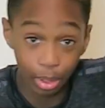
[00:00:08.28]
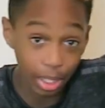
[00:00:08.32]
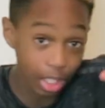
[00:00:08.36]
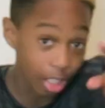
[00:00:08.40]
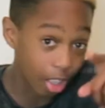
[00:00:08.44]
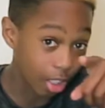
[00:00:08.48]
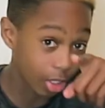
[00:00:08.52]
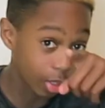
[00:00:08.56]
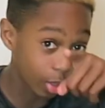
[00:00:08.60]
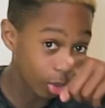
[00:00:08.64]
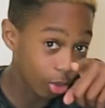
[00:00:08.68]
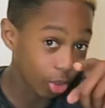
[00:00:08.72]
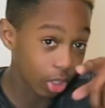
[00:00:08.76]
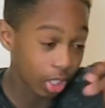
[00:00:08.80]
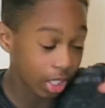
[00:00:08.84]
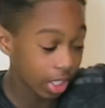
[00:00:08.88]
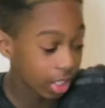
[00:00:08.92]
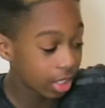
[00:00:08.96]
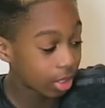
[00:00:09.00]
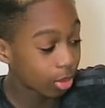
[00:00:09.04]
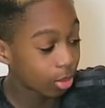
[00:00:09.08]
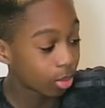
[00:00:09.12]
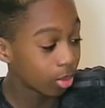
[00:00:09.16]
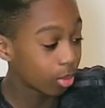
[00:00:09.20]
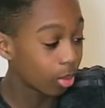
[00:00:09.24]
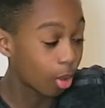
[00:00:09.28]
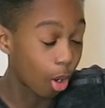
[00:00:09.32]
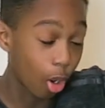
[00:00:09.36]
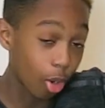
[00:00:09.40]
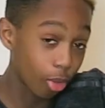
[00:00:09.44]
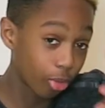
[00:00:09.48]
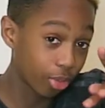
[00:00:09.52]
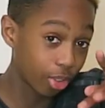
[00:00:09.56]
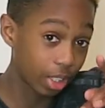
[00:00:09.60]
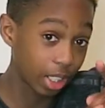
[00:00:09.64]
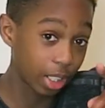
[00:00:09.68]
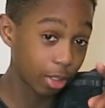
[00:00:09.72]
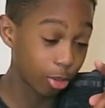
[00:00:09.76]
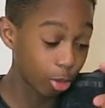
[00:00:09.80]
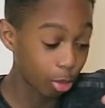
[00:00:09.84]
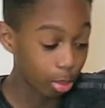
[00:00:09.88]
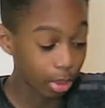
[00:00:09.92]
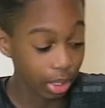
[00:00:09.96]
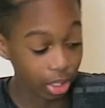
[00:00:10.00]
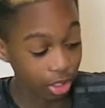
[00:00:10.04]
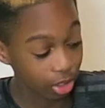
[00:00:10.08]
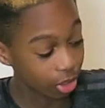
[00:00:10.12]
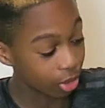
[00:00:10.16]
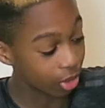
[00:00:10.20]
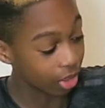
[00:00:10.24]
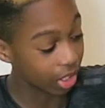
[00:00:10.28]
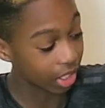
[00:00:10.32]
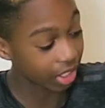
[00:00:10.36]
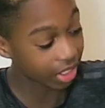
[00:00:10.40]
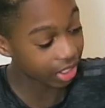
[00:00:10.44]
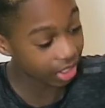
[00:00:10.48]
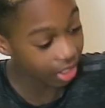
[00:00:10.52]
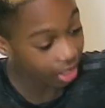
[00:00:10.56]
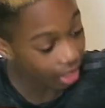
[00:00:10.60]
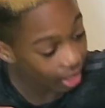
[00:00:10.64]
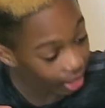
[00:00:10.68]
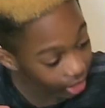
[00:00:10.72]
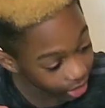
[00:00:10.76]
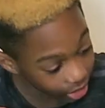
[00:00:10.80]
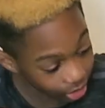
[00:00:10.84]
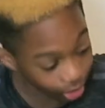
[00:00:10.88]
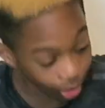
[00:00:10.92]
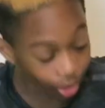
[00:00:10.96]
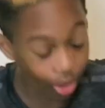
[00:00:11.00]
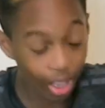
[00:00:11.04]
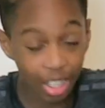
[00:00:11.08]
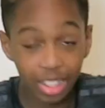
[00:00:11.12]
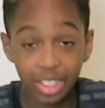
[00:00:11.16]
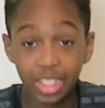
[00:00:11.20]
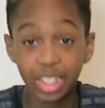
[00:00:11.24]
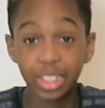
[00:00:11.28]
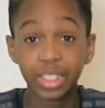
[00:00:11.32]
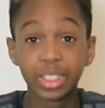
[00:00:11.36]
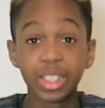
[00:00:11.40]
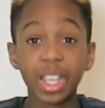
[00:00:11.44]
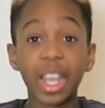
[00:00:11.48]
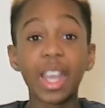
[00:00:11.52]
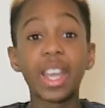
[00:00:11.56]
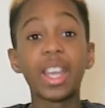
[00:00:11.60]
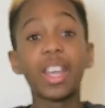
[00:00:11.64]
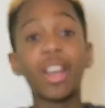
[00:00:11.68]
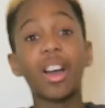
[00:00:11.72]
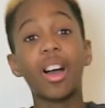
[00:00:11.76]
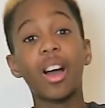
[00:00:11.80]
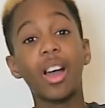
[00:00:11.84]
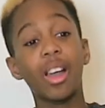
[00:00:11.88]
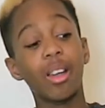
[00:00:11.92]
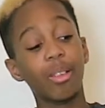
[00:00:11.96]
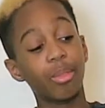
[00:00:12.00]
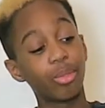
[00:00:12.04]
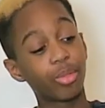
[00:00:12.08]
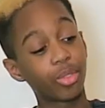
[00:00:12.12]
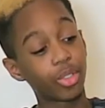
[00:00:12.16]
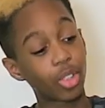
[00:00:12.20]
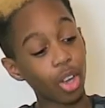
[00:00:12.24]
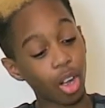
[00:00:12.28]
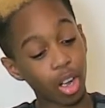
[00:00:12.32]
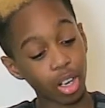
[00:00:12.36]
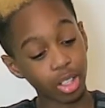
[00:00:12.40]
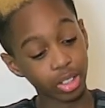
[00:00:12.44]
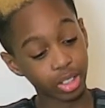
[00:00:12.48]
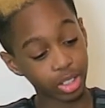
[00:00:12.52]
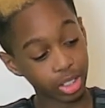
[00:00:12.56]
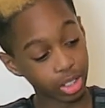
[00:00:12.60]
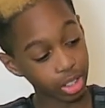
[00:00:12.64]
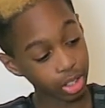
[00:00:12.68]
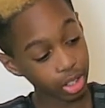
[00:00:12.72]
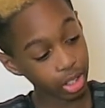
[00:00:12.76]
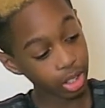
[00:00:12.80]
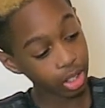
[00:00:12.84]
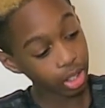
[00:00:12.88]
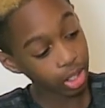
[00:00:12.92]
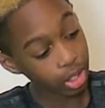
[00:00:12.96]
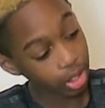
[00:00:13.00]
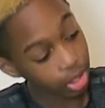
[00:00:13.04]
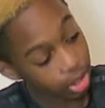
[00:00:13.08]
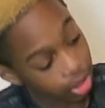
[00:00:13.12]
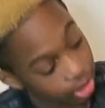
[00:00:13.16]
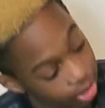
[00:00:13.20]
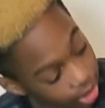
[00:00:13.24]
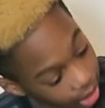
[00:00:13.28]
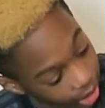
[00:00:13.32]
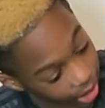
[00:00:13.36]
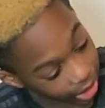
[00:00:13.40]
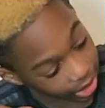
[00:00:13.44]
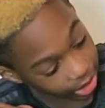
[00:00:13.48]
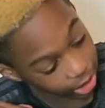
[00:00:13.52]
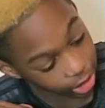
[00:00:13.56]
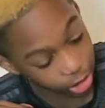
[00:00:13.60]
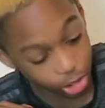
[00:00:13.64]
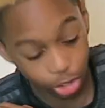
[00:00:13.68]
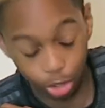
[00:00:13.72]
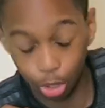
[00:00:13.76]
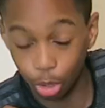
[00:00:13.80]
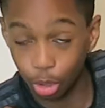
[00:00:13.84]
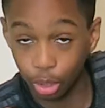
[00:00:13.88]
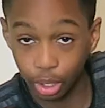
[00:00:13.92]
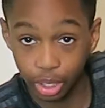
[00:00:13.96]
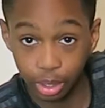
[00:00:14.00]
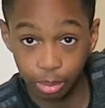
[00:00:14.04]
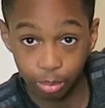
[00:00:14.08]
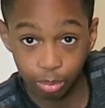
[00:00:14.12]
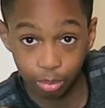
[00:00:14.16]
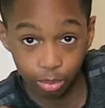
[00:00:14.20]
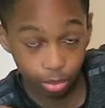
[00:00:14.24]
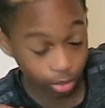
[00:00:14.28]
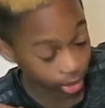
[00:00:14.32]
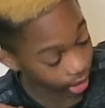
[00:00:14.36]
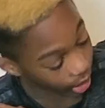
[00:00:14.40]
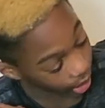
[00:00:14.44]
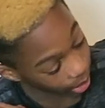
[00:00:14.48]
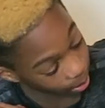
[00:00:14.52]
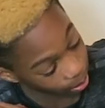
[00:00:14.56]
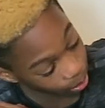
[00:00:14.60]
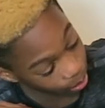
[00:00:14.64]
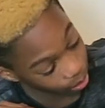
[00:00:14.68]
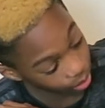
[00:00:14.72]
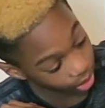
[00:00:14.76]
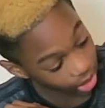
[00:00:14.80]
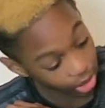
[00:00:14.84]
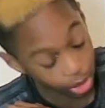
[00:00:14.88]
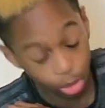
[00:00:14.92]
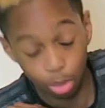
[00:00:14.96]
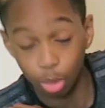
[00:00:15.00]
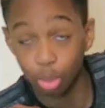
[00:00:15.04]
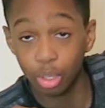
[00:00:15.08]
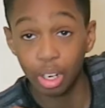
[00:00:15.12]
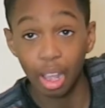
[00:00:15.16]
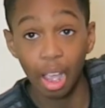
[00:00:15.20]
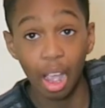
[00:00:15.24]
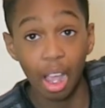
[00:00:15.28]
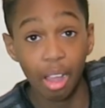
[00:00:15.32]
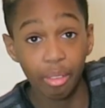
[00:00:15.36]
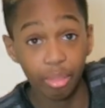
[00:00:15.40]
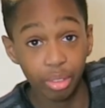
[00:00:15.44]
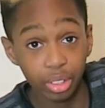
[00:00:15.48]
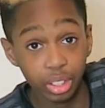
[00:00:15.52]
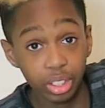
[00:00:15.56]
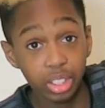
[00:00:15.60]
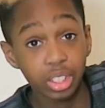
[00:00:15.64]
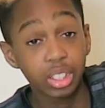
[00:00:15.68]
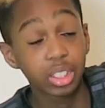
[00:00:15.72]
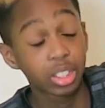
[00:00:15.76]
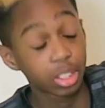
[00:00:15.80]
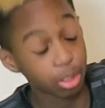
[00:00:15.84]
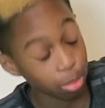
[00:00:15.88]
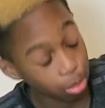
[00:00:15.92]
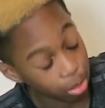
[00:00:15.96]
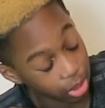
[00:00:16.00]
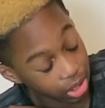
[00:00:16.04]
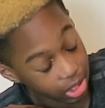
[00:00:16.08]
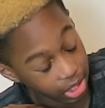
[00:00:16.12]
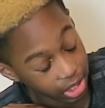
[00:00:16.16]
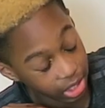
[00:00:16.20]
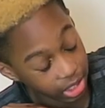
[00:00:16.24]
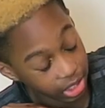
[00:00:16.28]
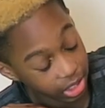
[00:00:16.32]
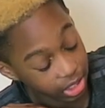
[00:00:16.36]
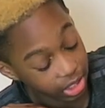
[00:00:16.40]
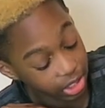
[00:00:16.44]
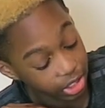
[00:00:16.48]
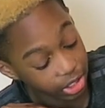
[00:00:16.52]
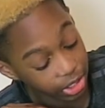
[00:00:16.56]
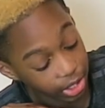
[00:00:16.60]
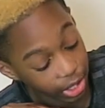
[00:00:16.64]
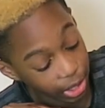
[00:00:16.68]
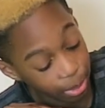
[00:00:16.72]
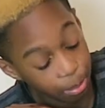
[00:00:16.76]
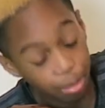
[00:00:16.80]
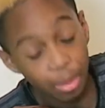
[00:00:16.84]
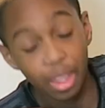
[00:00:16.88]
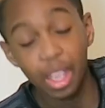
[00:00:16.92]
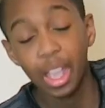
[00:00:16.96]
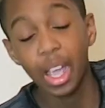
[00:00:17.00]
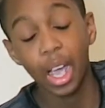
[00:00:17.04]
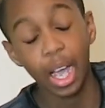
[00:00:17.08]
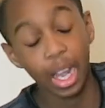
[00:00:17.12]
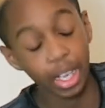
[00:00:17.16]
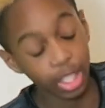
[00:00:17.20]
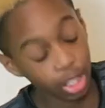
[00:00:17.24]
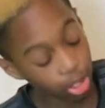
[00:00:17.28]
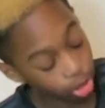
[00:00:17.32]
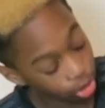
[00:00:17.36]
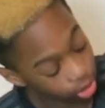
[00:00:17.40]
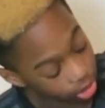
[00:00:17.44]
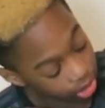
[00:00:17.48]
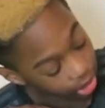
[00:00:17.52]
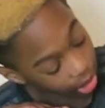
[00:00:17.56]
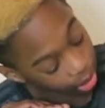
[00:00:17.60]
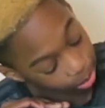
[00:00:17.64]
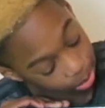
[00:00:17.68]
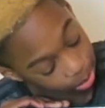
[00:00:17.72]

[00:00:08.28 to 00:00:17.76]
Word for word: be on your list, hopefully will be on your list. So and today I have got the latest toy, yeah, it's called Havex Machines, yeah, and it looks